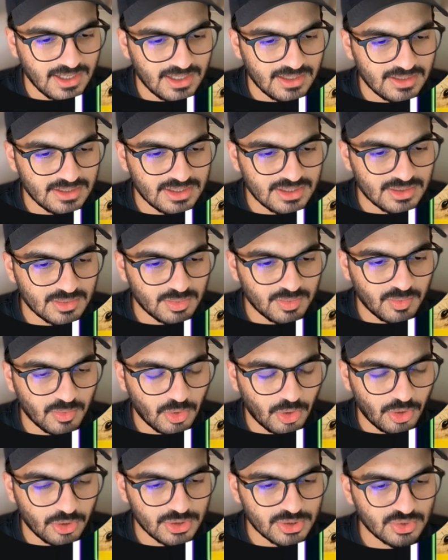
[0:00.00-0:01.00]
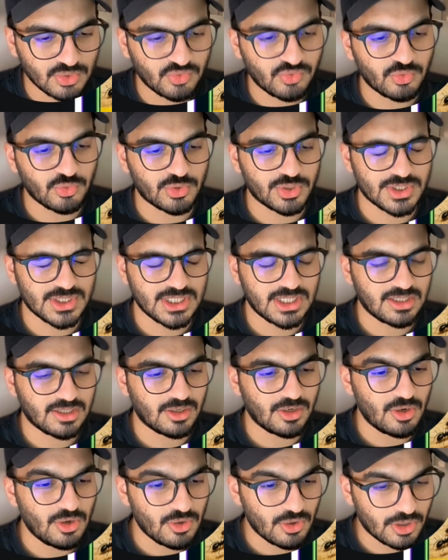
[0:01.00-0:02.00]
This is also focusing
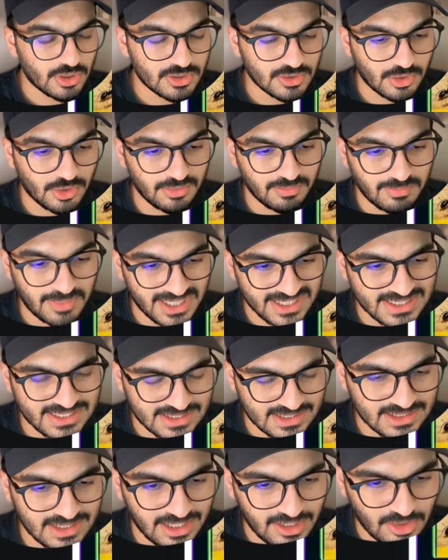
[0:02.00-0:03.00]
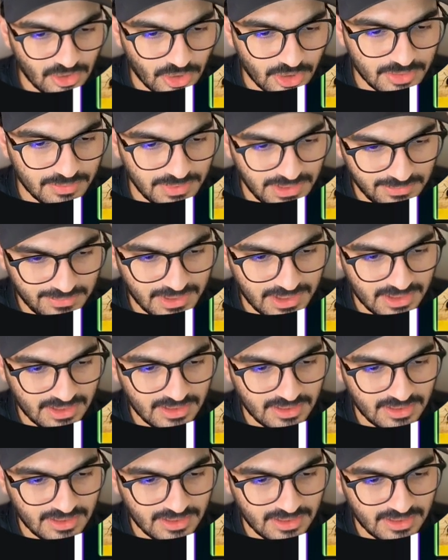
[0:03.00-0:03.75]
a lot on pests and not people.